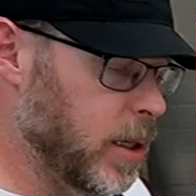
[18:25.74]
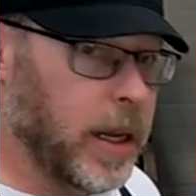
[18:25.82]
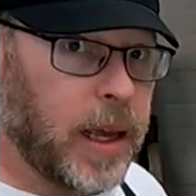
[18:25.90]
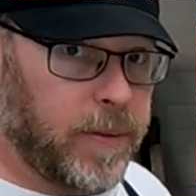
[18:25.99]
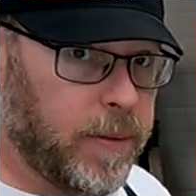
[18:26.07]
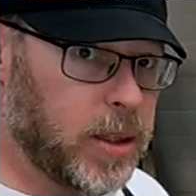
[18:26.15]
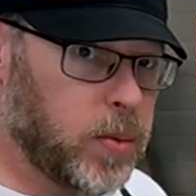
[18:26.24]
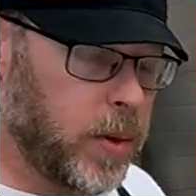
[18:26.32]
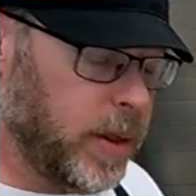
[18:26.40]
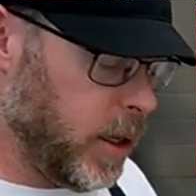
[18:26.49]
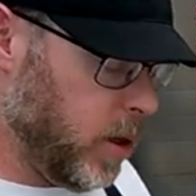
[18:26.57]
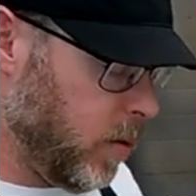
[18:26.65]
it if it's
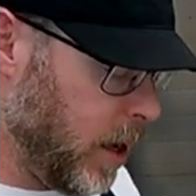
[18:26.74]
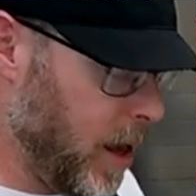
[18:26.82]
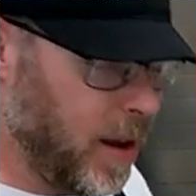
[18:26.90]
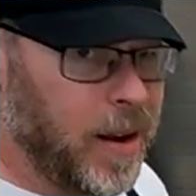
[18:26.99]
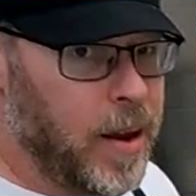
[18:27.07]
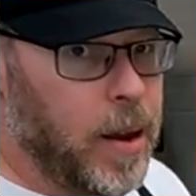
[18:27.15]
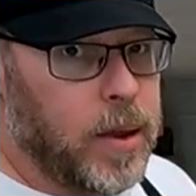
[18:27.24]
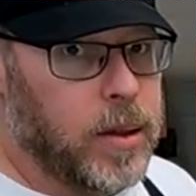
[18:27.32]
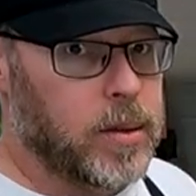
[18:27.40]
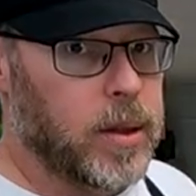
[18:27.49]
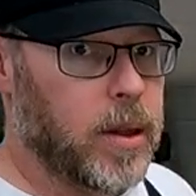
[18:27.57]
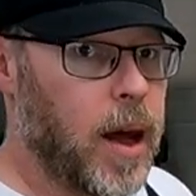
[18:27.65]
one that you can.
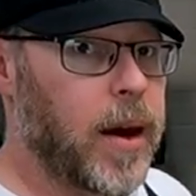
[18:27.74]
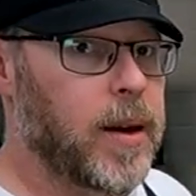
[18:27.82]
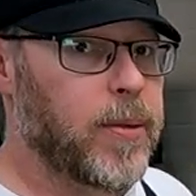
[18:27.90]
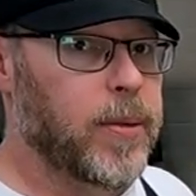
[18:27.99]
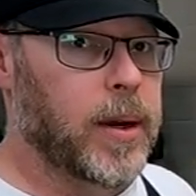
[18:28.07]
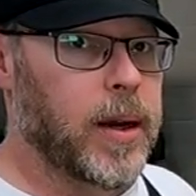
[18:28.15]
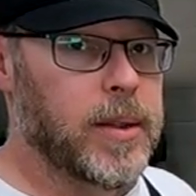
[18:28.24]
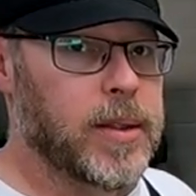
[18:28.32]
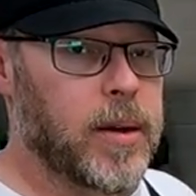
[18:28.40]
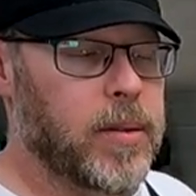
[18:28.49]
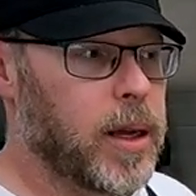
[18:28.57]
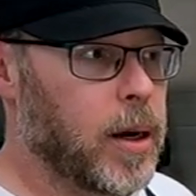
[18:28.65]
There's a lot of different kinds
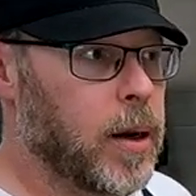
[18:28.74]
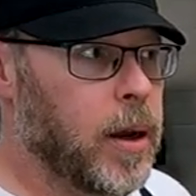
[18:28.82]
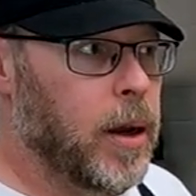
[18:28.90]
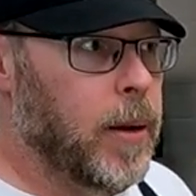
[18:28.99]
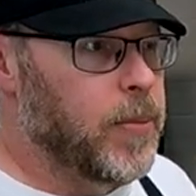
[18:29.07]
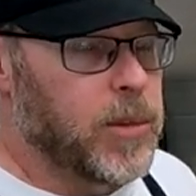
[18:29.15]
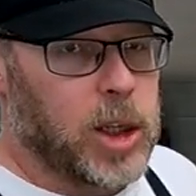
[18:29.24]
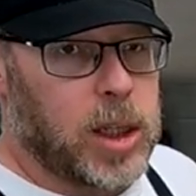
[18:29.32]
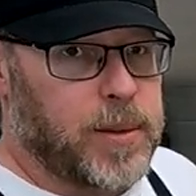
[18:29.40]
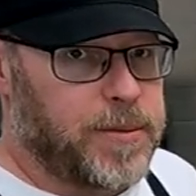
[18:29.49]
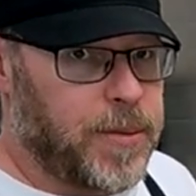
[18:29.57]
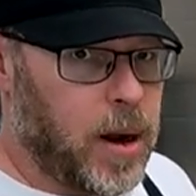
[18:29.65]
out there.
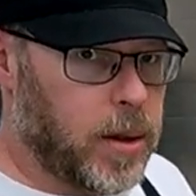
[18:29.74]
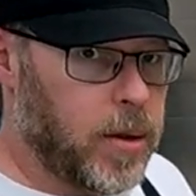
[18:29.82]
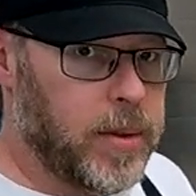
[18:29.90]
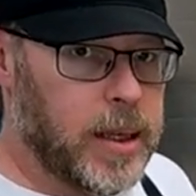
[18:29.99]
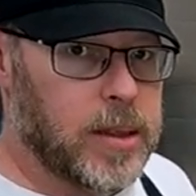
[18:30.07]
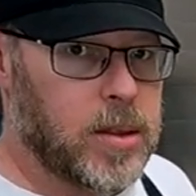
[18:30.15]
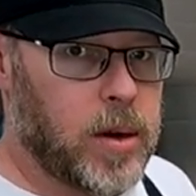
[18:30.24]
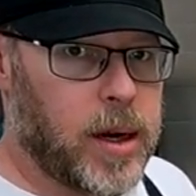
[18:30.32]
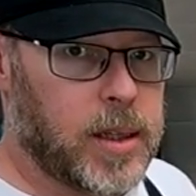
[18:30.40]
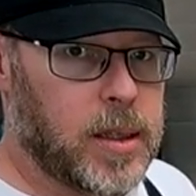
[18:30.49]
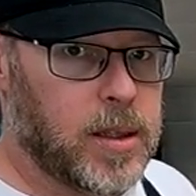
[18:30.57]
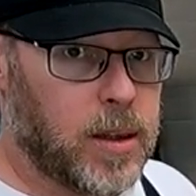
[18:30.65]
Just follow the
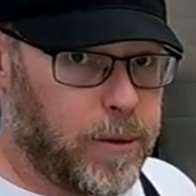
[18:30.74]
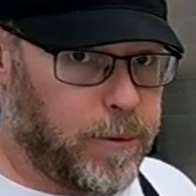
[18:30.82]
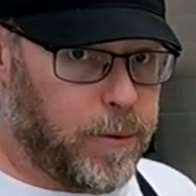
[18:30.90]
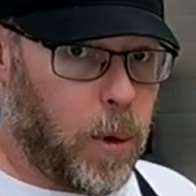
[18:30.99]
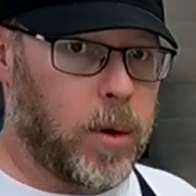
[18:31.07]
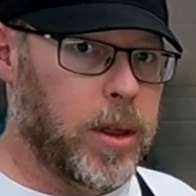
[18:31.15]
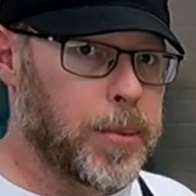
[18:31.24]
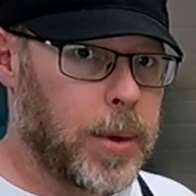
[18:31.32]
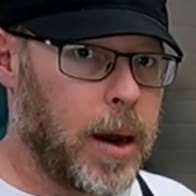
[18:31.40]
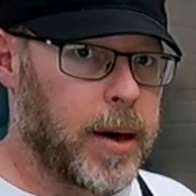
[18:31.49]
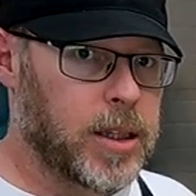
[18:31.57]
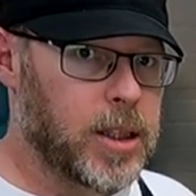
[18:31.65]
instructions for the
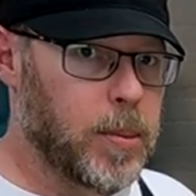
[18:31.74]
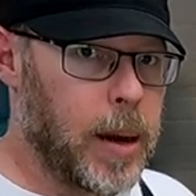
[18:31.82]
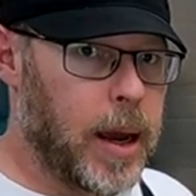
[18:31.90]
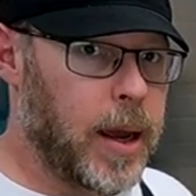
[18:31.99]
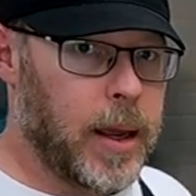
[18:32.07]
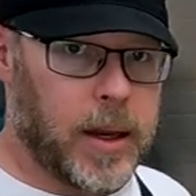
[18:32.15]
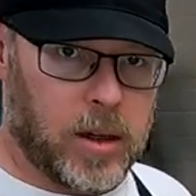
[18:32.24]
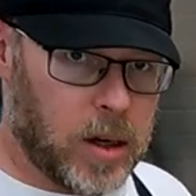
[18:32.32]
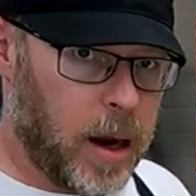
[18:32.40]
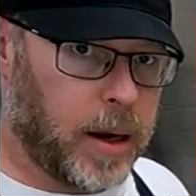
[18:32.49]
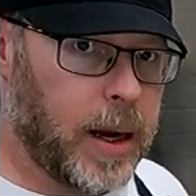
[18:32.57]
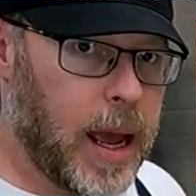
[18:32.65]
product you buy, and you're
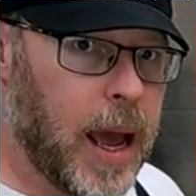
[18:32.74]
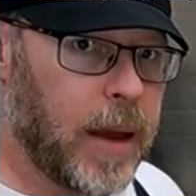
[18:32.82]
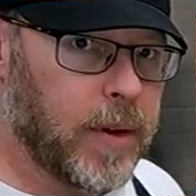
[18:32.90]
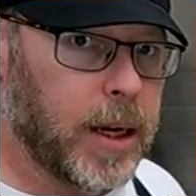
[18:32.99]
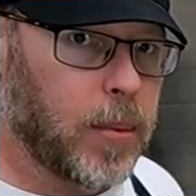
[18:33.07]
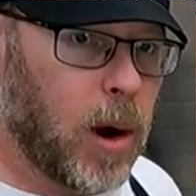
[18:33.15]
not going to have any